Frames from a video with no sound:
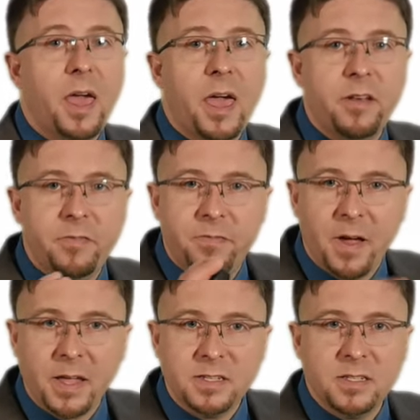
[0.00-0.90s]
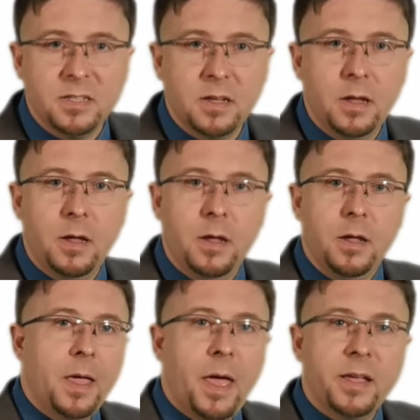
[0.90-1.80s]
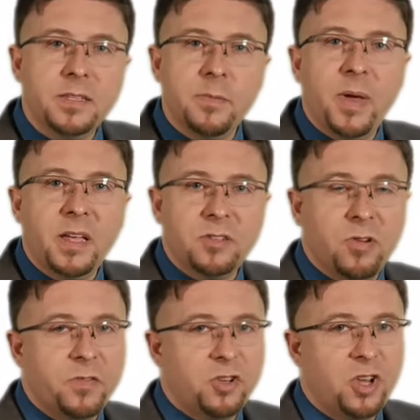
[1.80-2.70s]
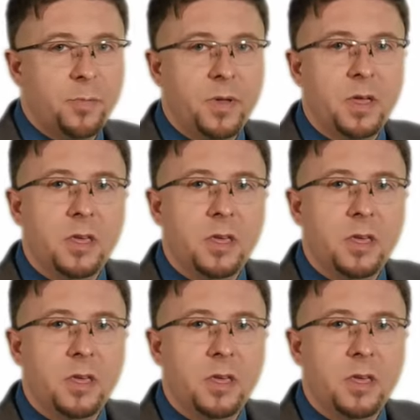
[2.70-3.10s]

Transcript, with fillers: Advice. As the master of the ship,